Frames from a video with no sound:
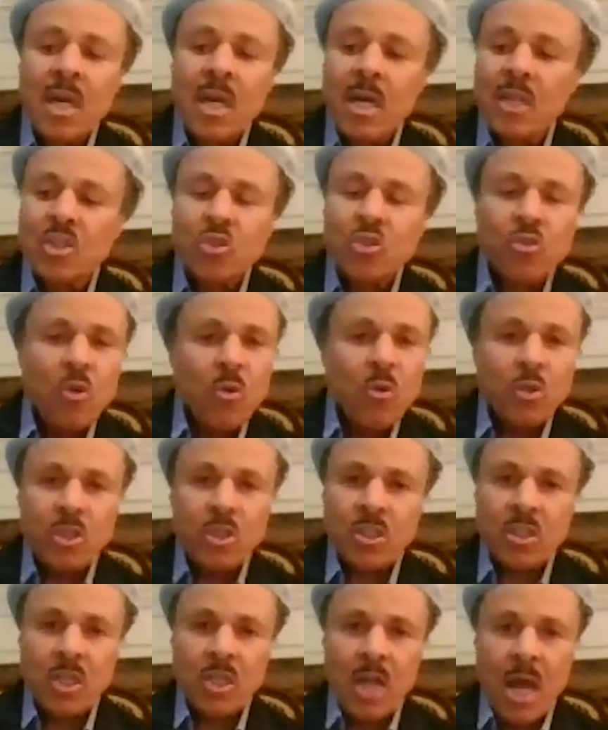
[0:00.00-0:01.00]

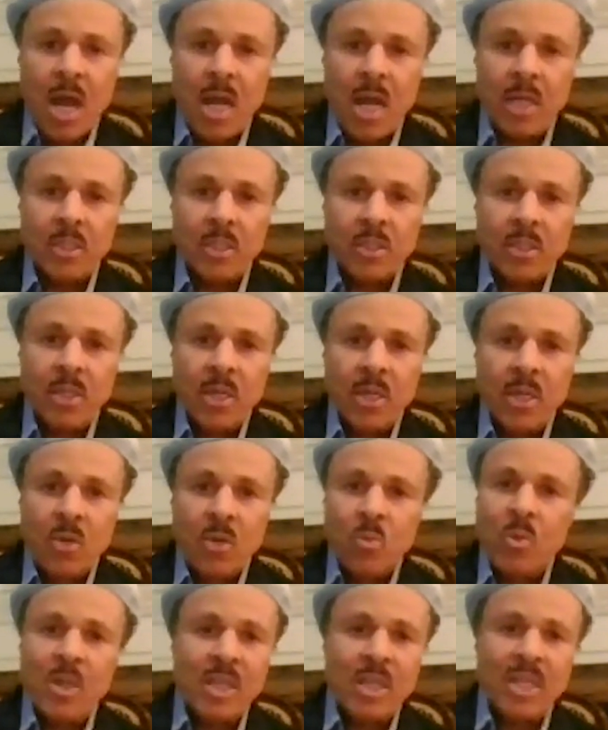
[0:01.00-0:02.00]
atrocious lies
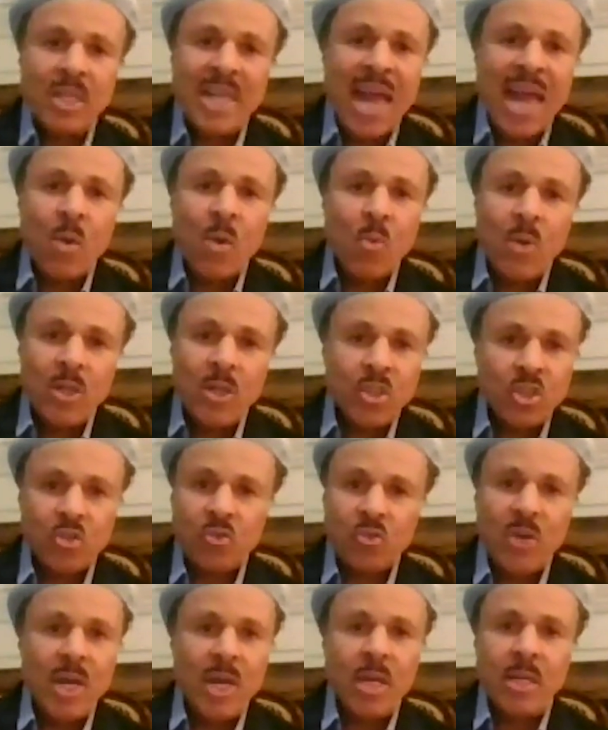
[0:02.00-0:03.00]
with not one
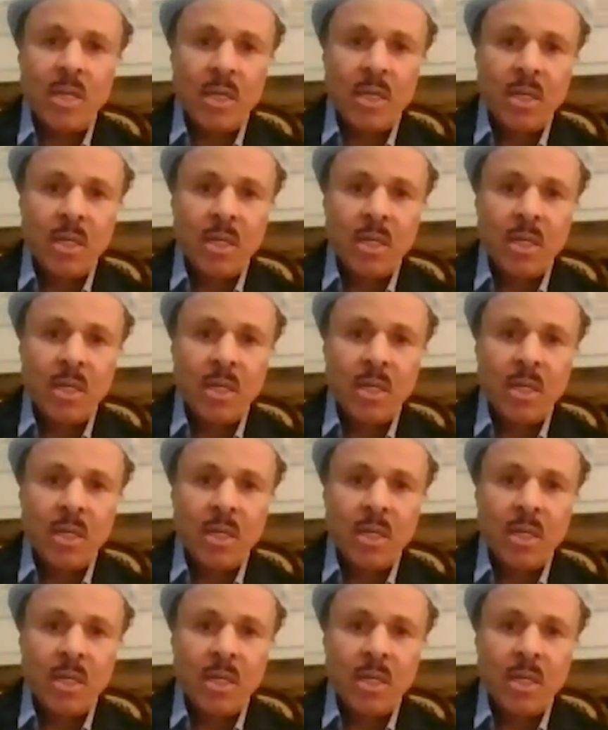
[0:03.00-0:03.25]
shred